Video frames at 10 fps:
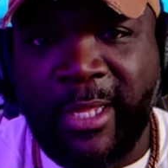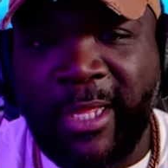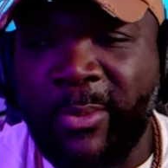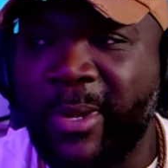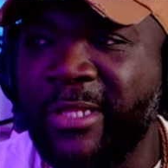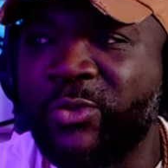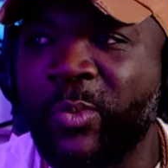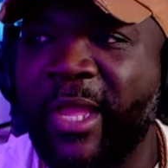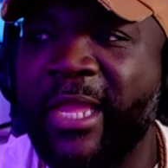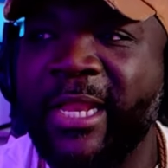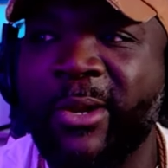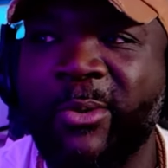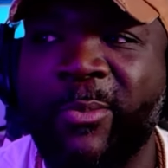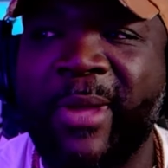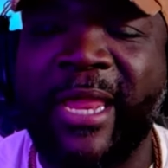He wasn't swinging on
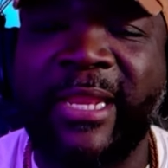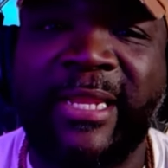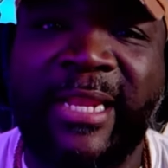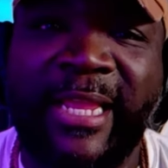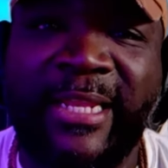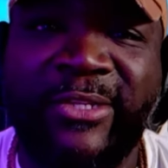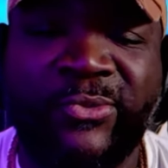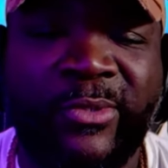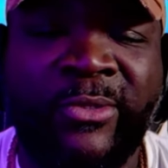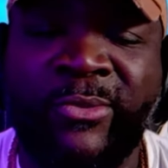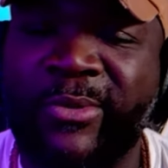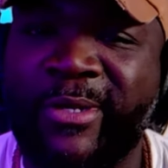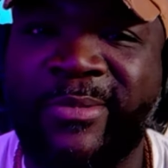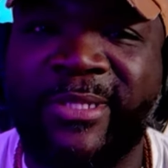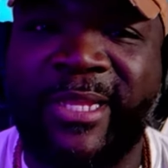nobody in the industry. You know what
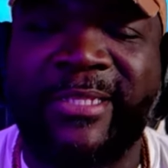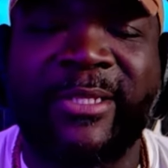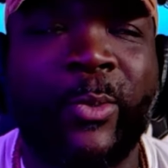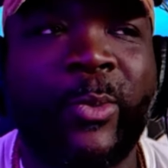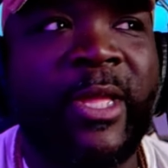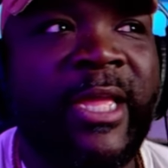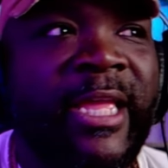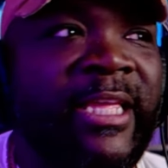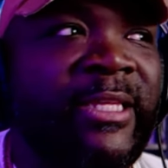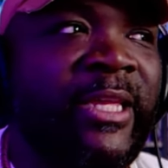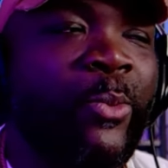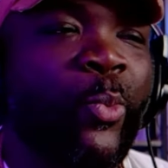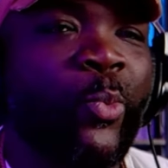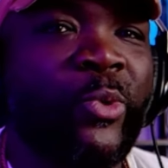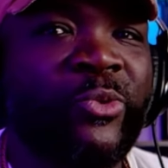I'm saying? So it
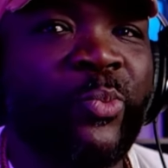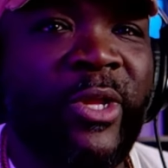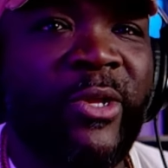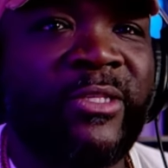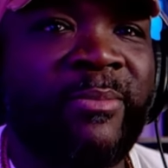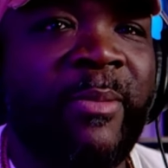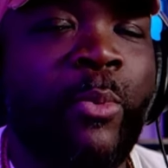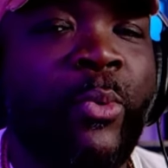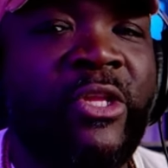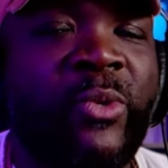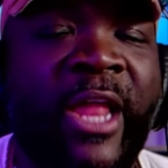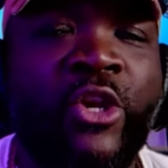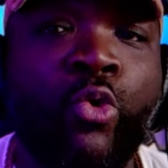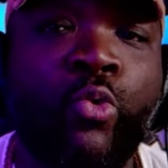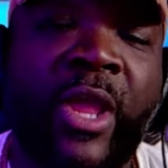was weird to me. But I
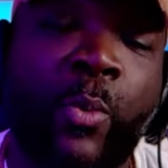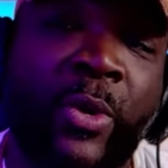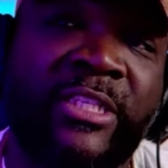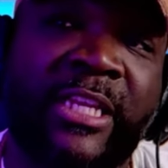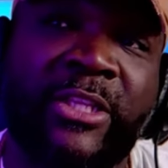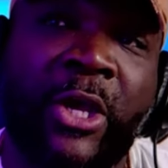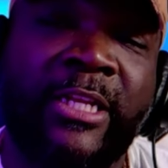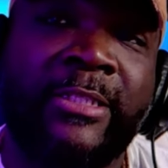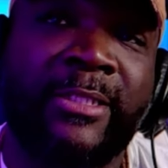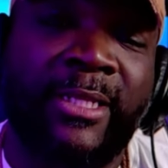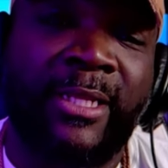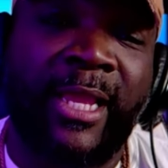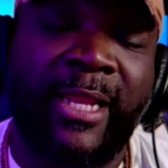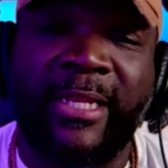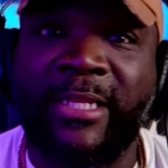knew that once I started to see
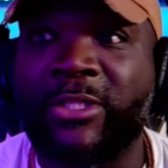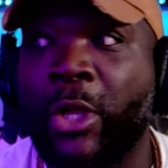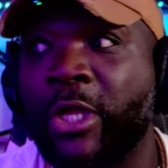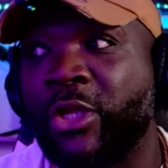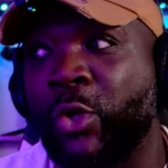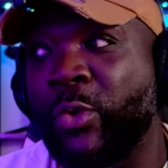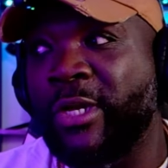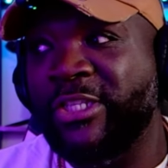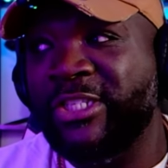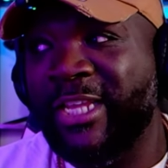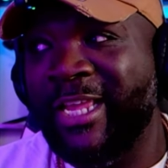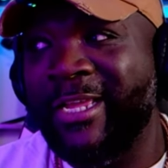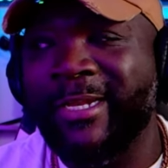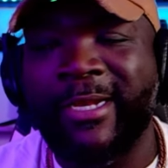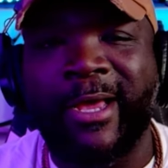that and he started going to
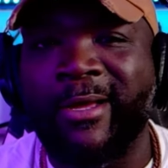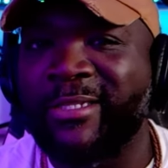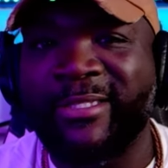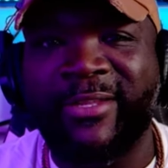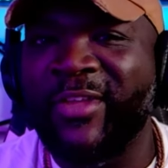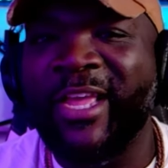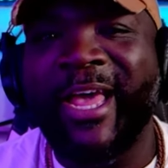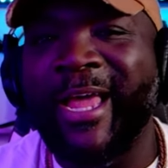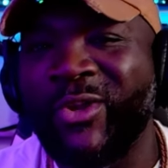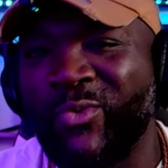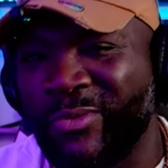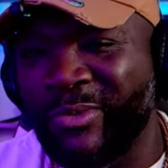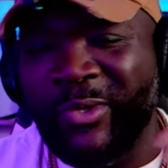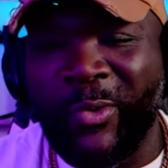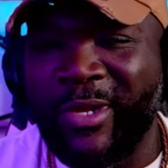jail and all this stuff, I knew it was
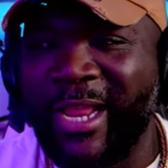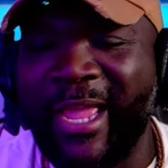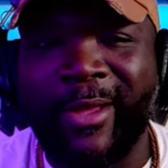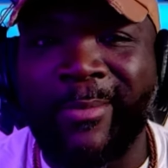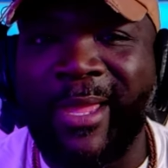going down,